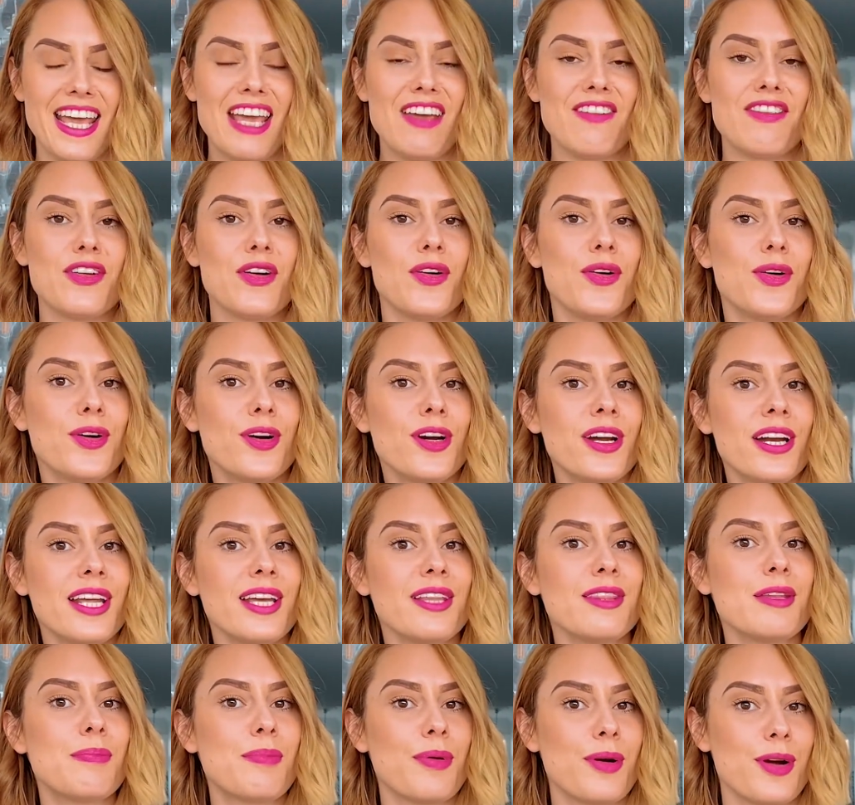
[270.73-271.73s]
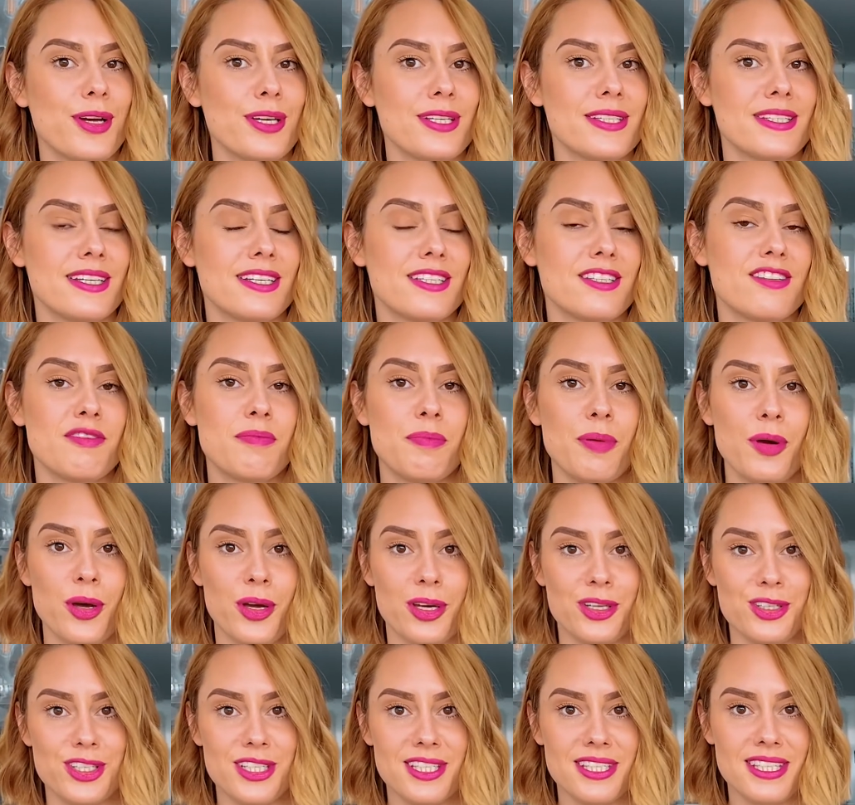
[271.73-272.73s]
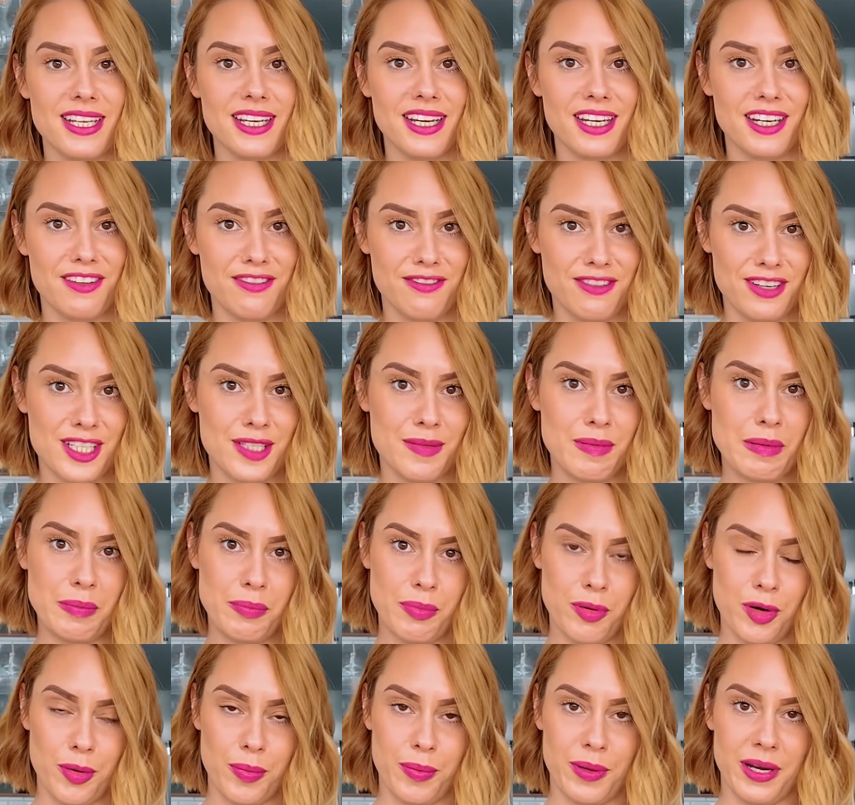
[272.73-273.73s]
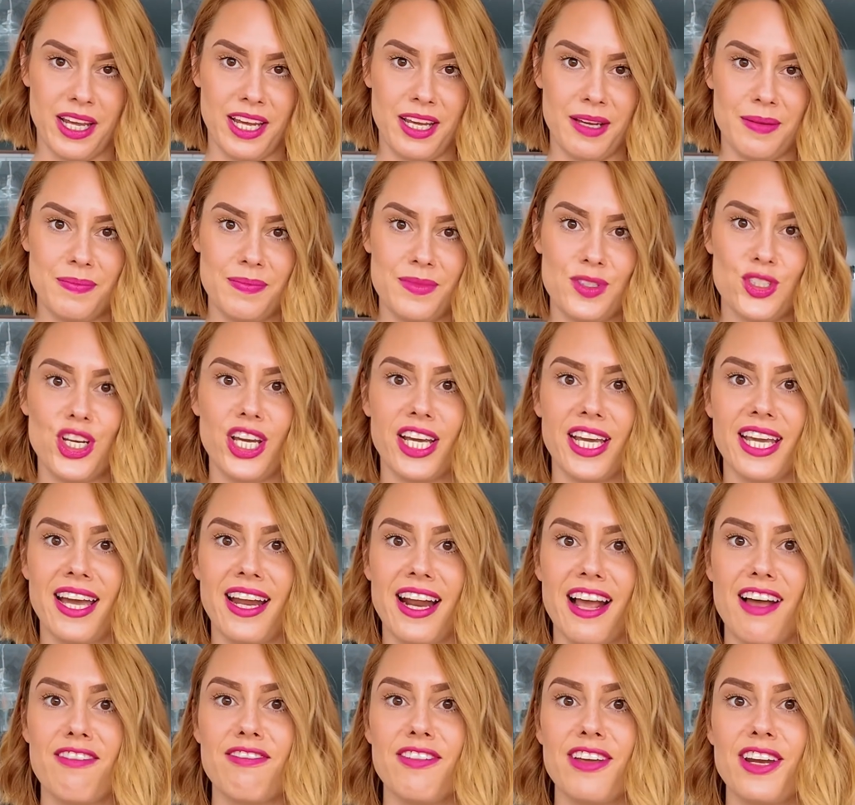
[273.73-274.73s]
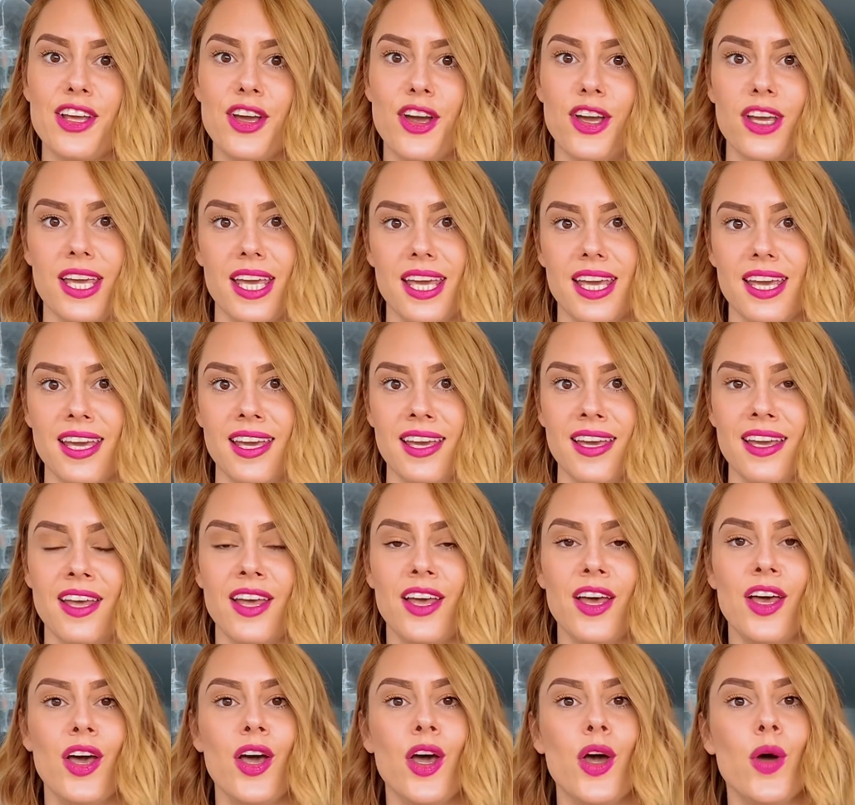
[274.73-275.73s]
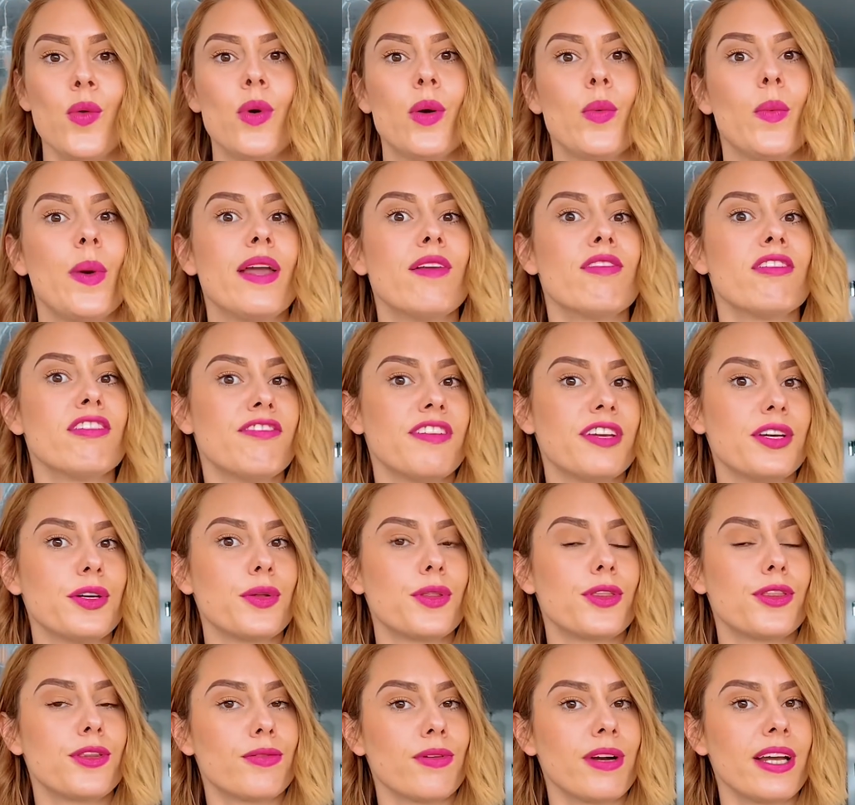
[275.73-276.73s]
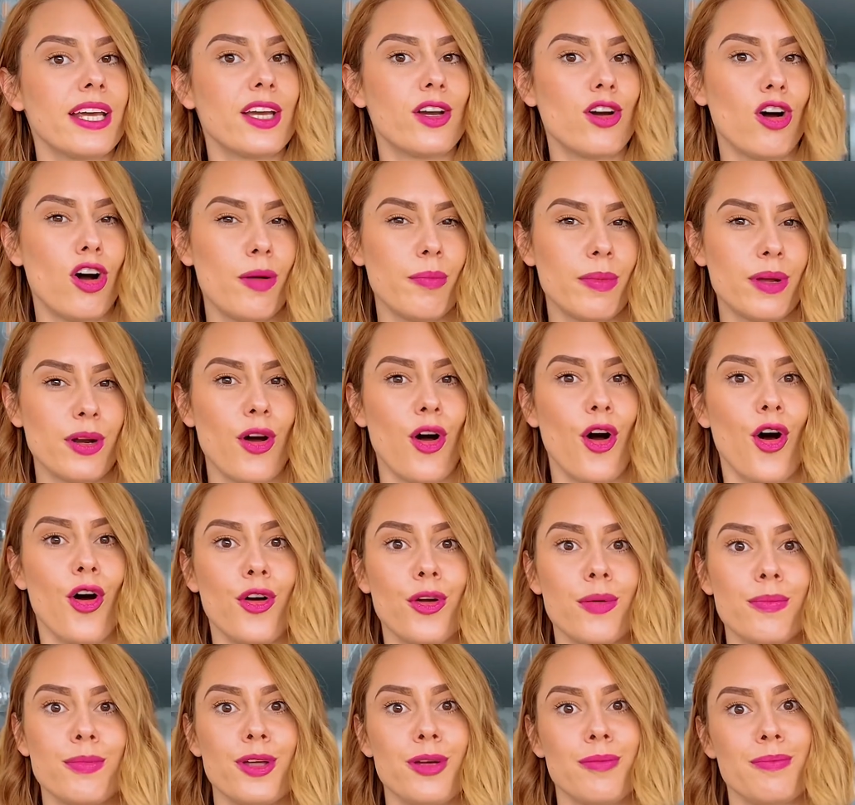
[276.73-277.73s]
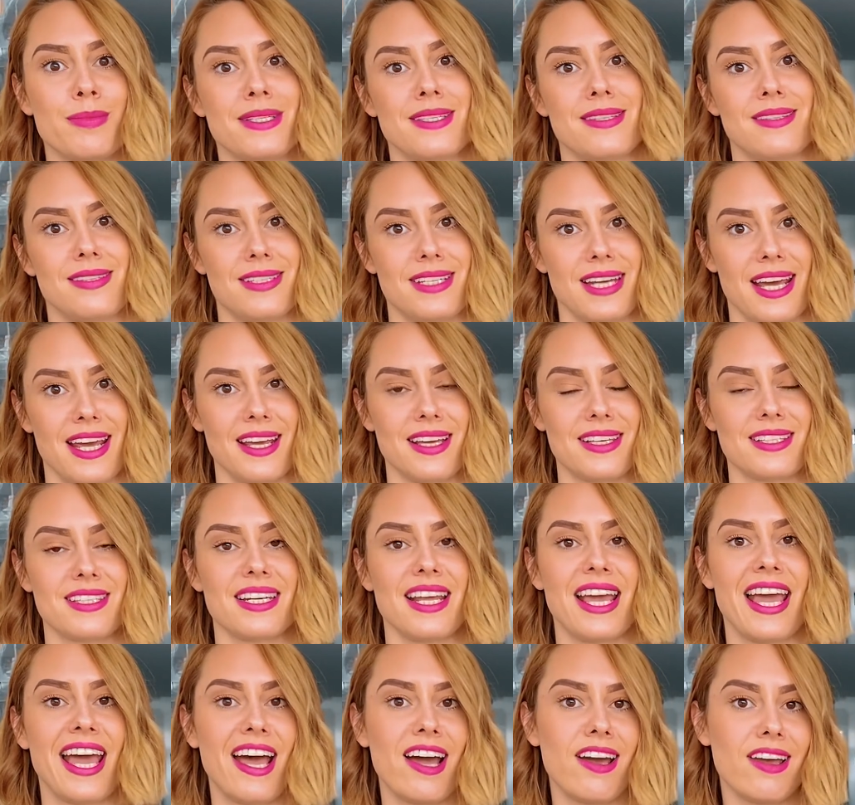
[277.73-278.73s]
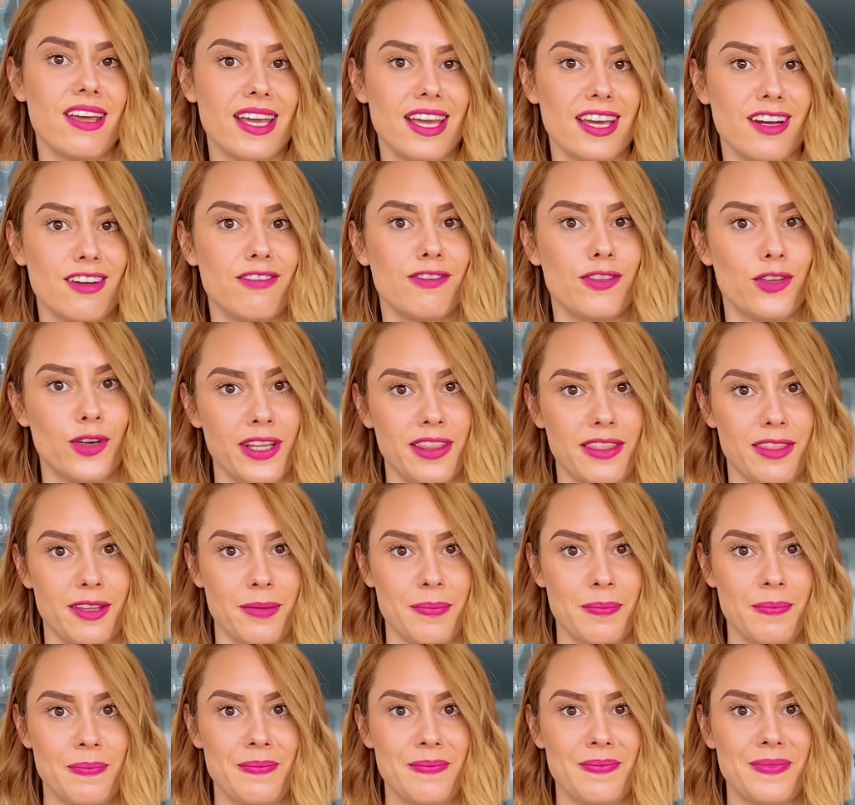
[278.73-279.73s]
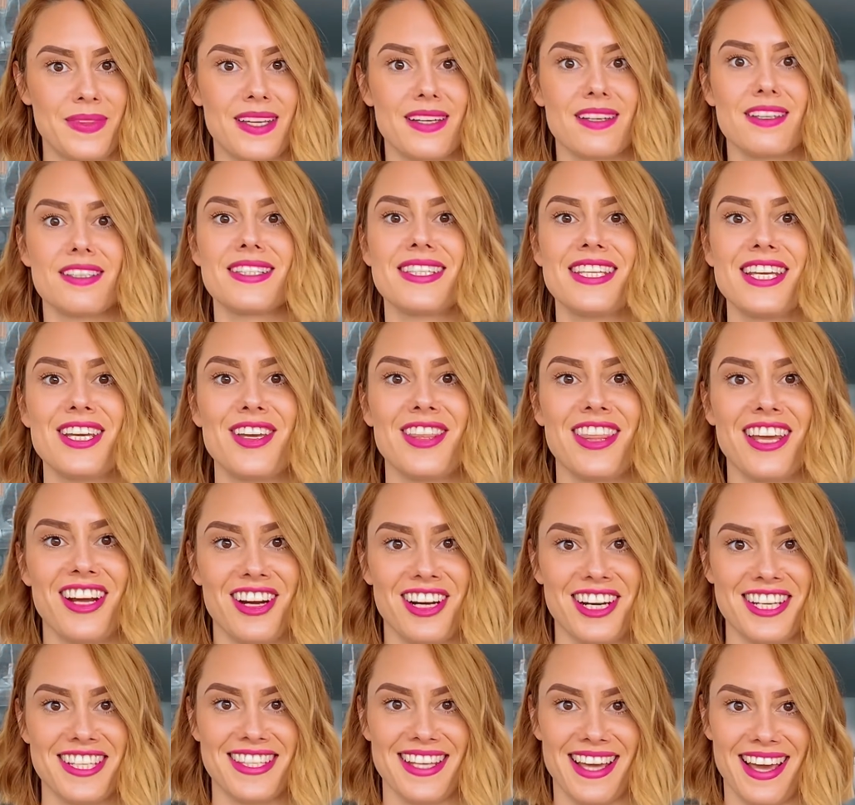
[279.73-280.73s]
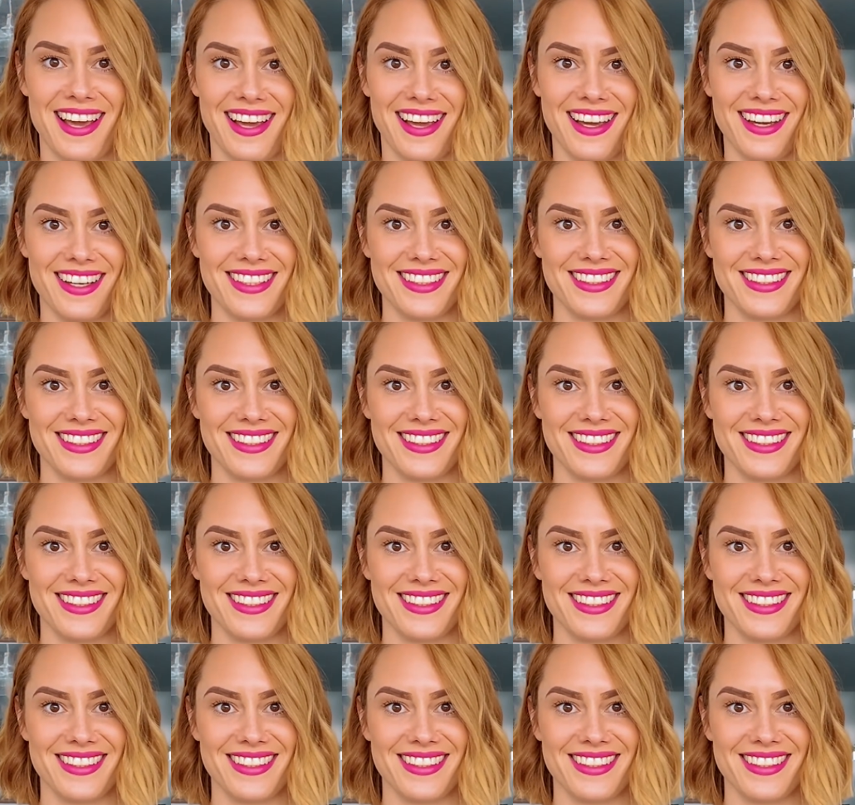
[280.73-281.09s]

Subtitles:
If you're already in the process of purchasing an investment property, check out our video here, where we reveal 3 common home loan mistakes and how you can avoid them. I'll see you there in a sec.